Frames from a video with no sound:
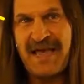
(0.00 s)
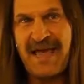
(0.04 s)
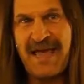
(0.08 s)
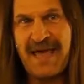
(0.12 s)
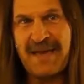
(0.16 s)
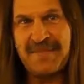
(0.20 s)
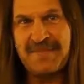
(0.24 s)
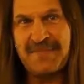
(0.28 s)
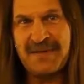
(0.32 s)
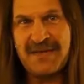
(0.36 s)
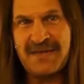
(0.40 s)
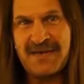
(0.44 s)

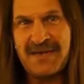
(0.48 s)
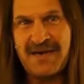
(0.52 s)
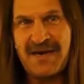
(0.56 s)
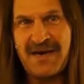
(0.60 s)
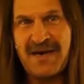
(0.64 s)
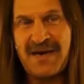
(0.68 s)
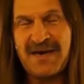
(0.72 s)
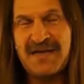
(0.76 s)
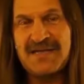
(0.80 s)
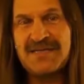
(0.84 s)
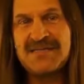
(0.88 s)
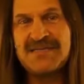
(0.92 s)
and
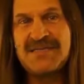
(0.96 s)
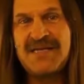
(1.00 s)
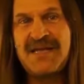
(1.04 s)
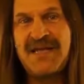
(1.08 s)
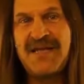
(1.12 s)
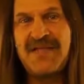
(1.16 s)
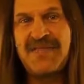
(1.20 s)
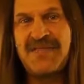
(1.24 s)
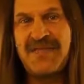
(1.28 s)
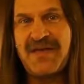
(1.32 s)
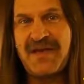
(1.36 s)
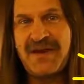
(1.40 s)
because
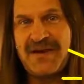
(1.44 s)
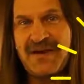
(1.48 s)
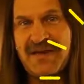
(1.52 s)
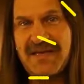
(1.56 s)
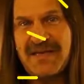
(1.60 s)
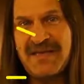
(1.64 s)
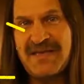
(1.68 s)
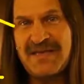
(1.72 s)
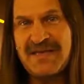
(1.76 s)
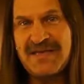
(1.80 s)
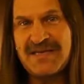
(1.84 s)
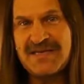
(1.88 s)
there
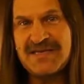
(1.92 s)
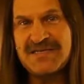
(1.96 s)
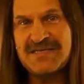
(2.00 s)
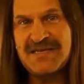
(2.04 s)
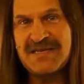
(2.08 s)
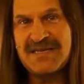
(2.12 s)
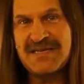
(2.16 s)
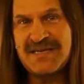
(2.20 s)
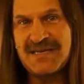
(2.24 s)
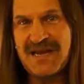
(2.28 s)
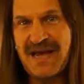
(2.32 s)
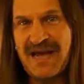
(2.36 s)
is
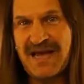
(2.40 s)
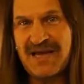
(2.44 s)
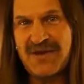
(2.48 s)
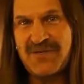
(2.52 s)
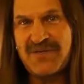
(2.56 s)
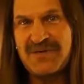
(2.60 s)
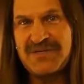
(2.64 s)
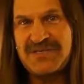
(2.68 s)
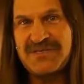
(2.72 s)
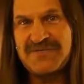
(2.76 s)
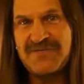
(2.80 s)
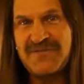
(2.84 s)
a
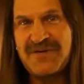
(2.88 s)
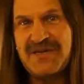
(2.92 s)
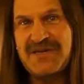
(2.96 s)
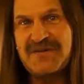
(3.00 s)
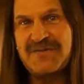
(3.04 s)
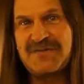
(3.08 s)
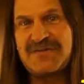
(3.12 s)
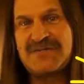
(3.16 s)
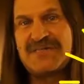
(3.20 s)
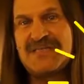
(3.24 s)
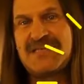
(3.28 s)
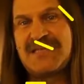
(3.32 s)
Nyquist
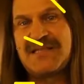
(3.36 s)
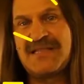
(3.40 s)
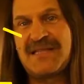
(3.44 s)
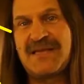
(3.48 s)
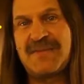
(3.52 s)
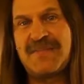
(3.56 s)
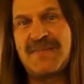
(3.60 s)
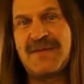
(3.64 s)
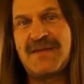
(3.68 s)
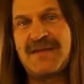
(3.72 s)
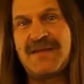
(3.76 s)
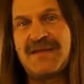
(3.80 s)
frequency
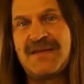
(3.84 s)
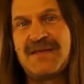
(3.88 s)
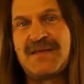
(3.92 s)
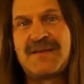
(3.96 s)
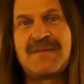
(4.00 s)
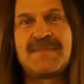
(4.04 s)
limit.